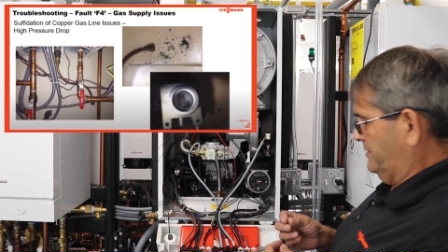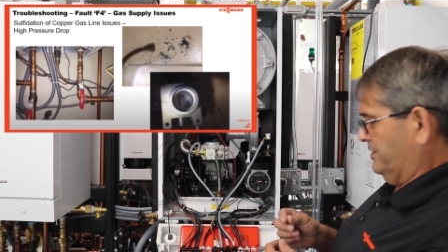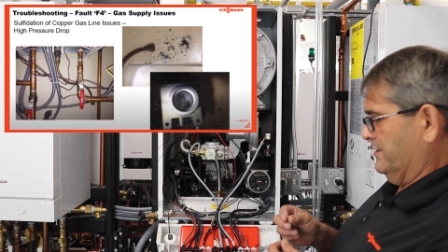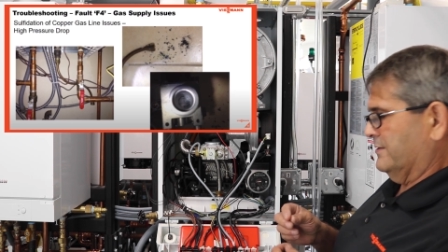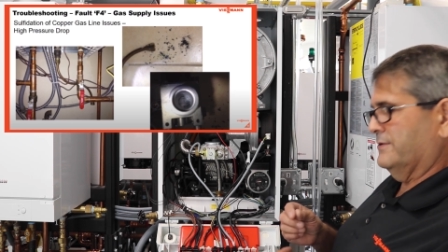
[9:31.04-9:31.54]

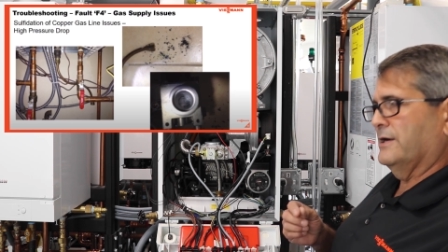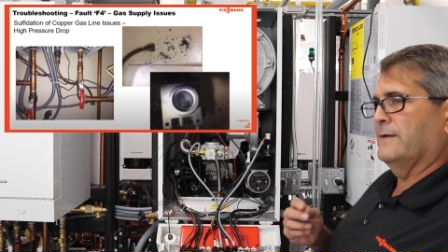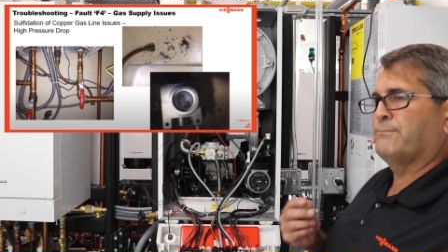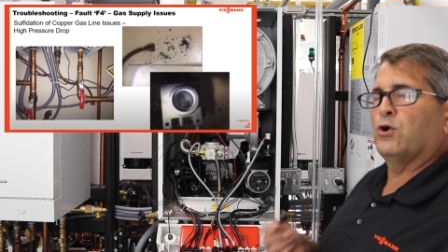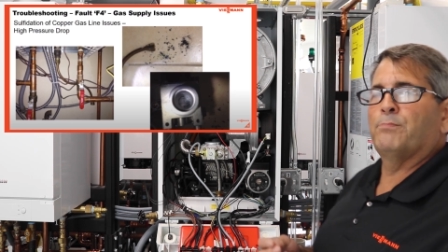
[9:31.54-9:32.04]

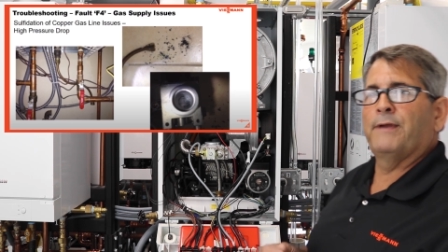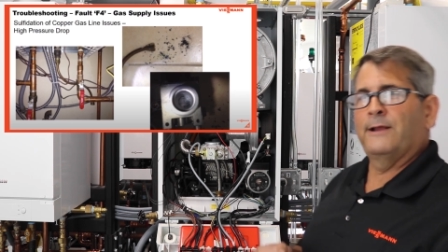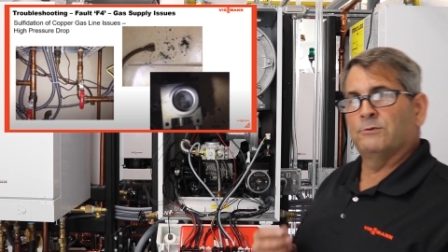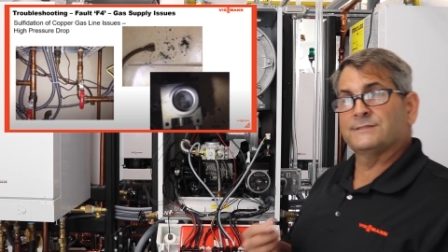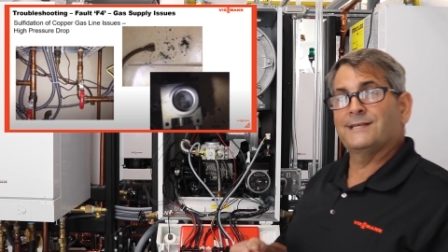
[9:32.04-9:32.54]
your
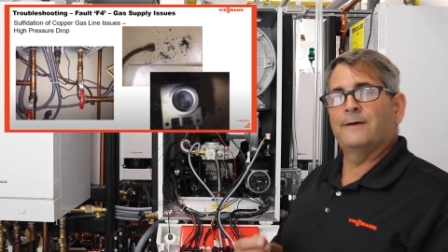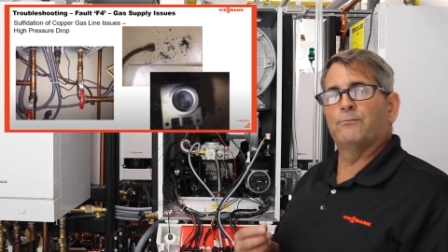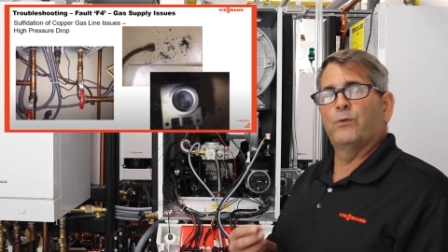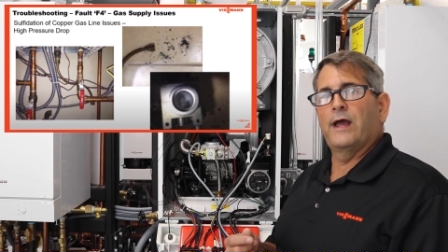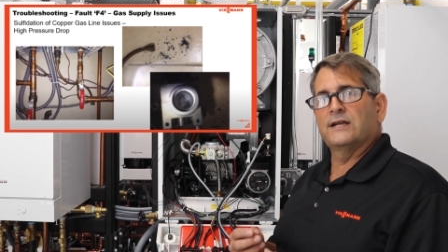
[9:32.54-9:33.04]
propane will
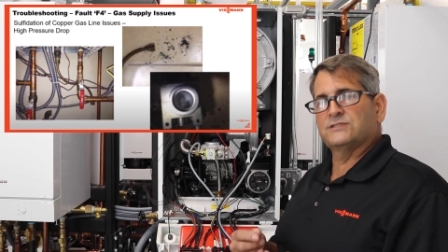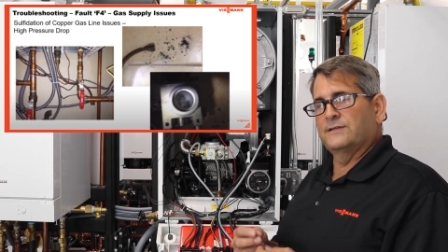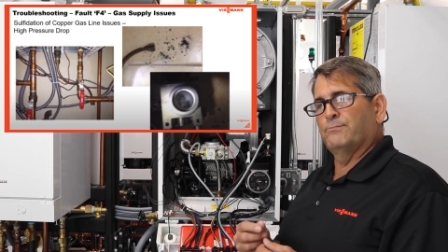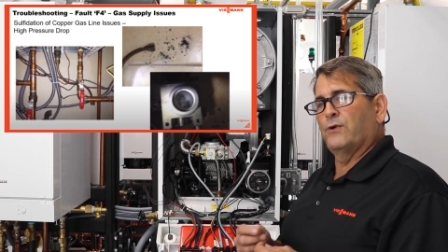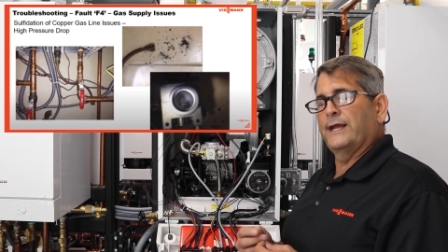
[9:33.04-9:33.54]
stop
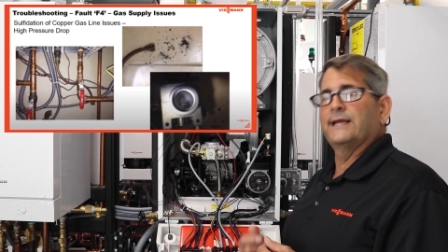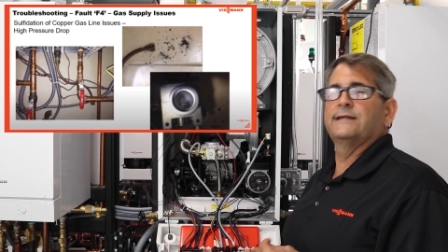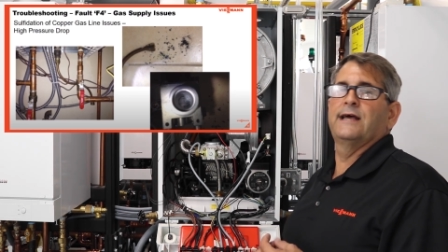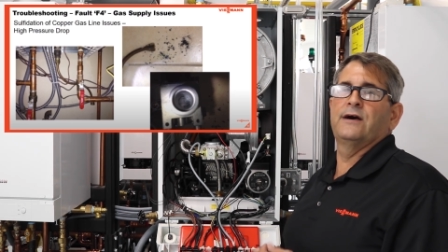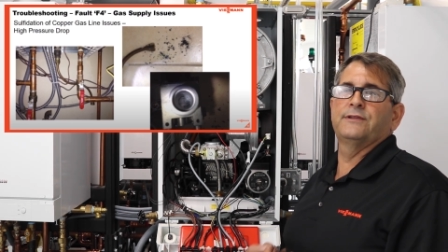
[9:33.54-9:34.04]
actually
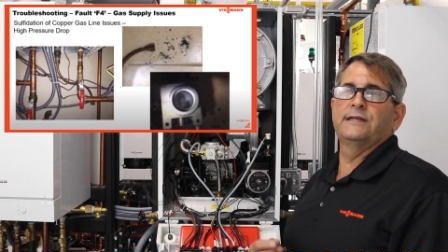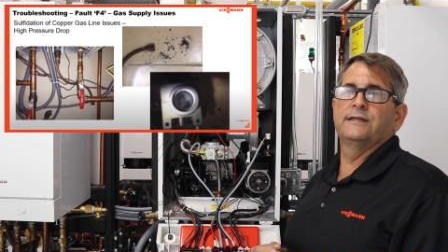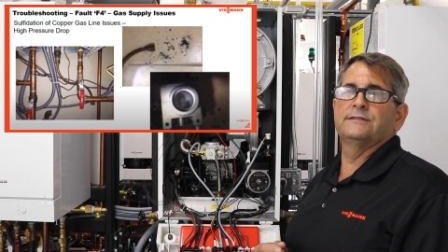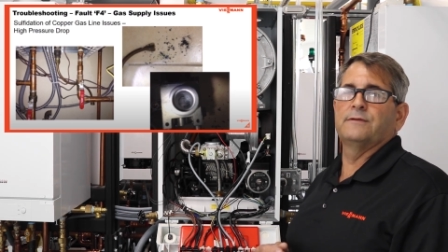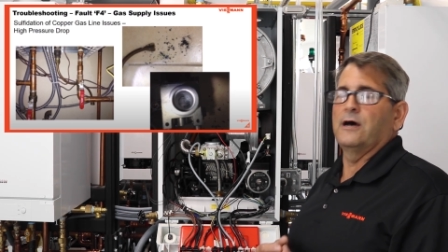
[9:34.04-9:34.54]
breaking down
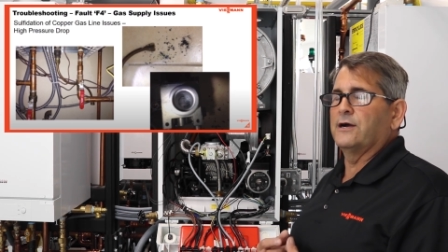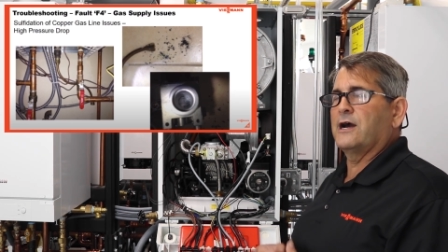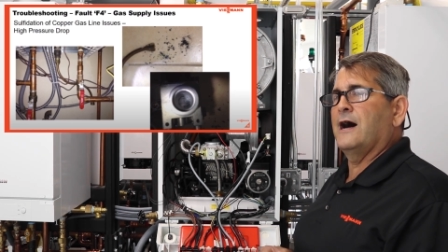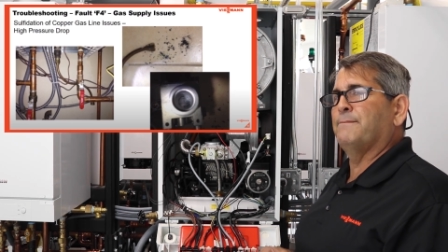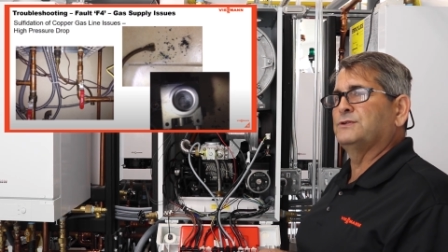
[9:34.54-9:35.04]
the
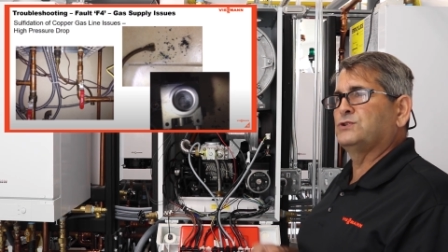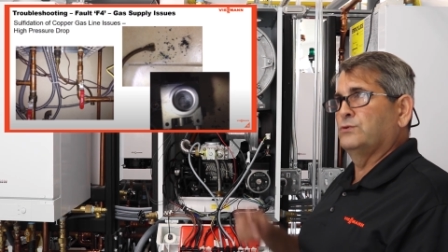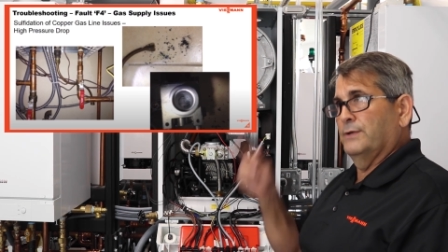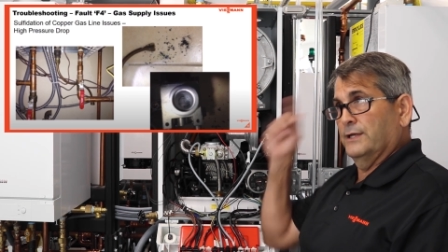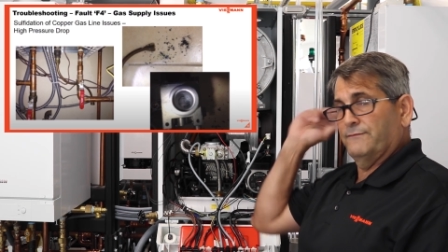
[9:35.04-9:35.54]
copper
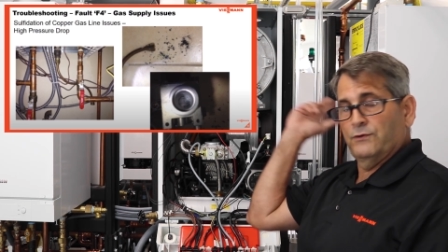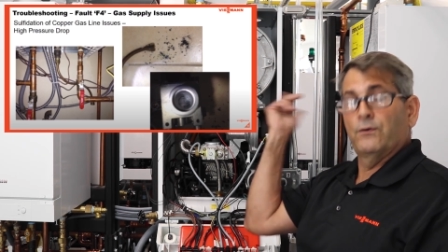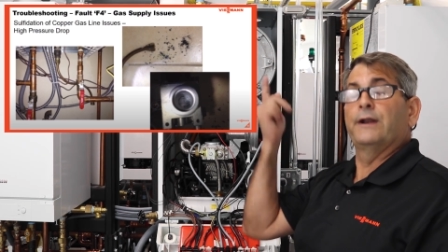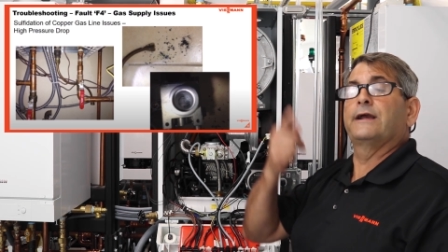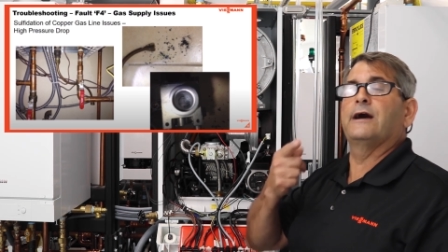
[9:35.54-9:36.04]
tubing if you're
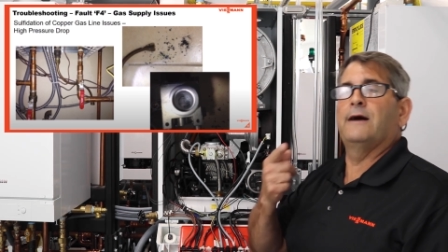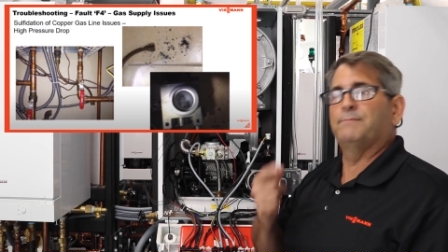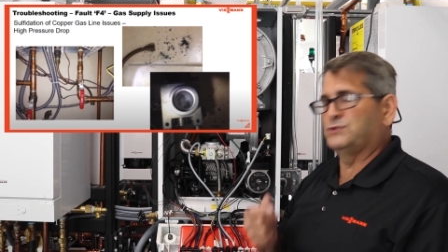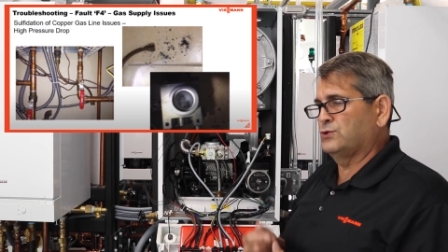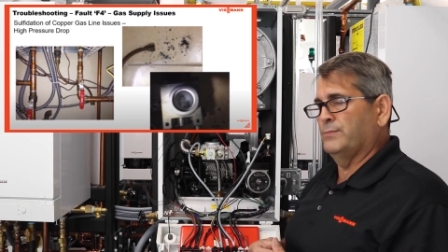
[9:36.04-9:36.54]
running
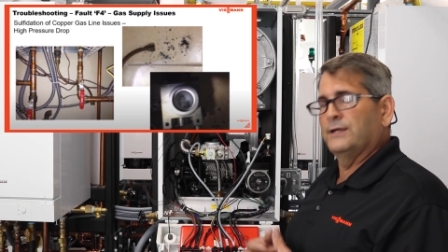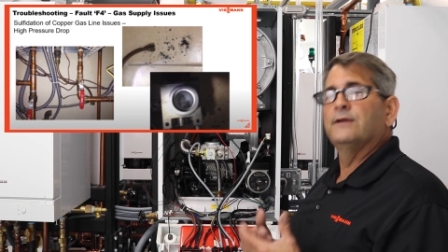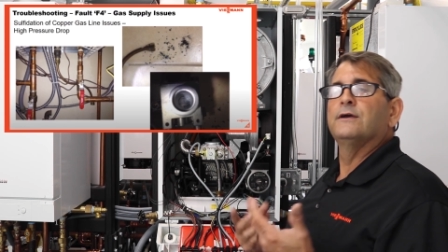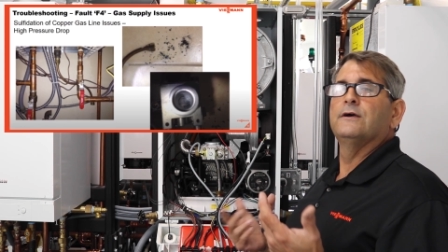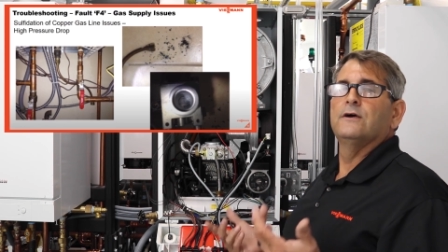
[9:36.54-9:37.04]
copper tubing
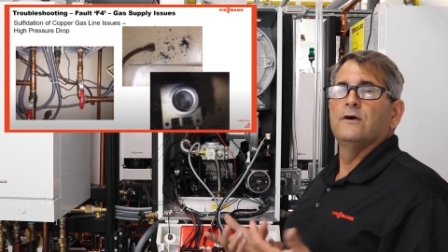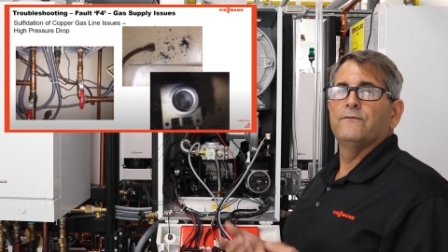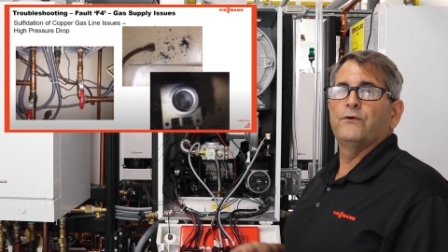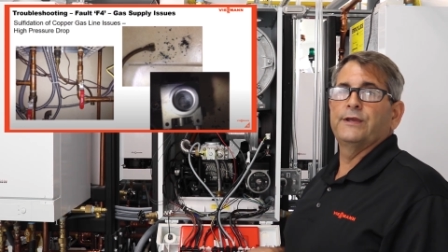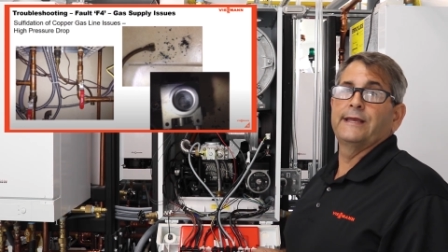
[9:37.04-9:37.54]

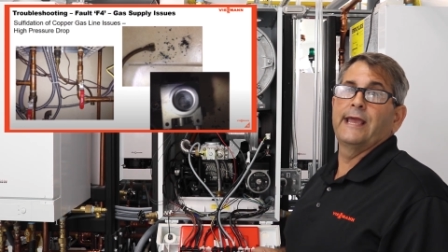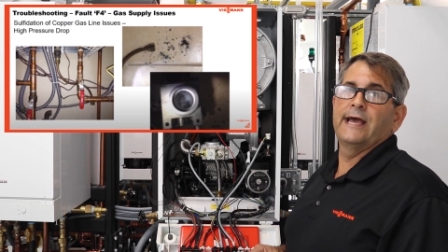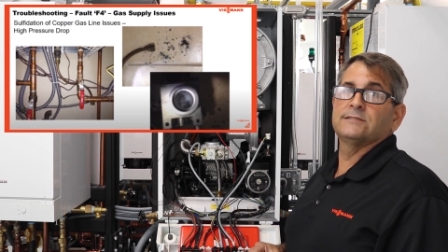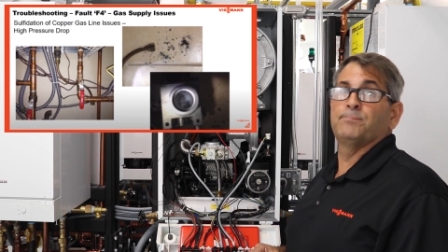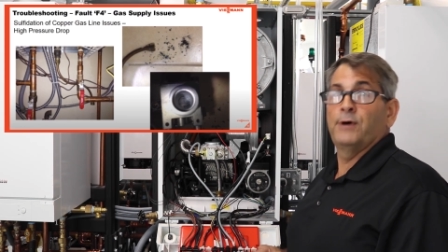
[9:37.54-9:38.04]
for your
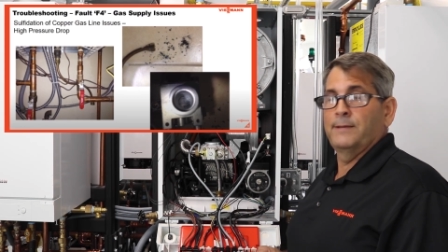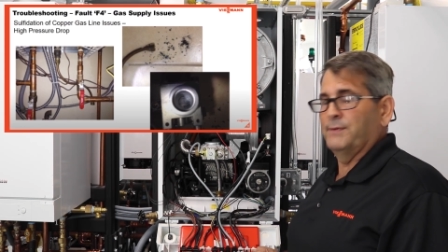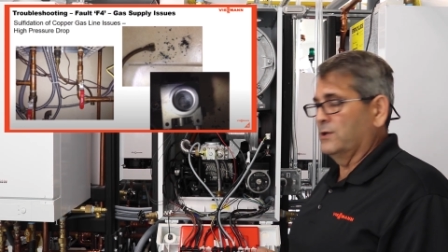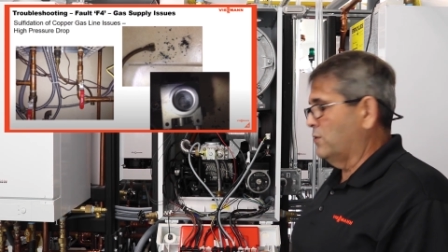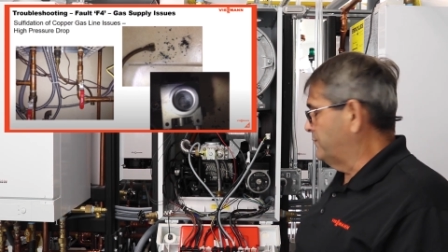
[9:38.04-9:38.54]
gas
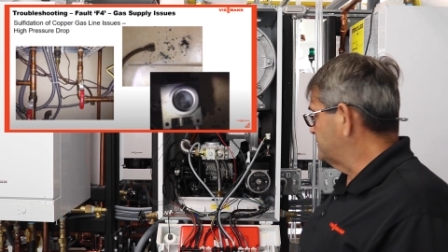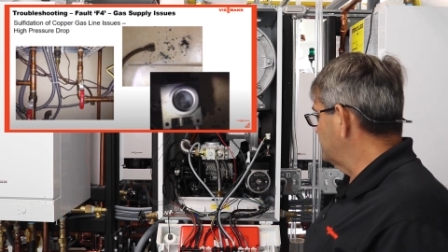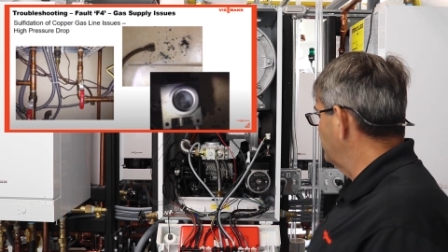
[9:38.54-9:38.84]
piping over to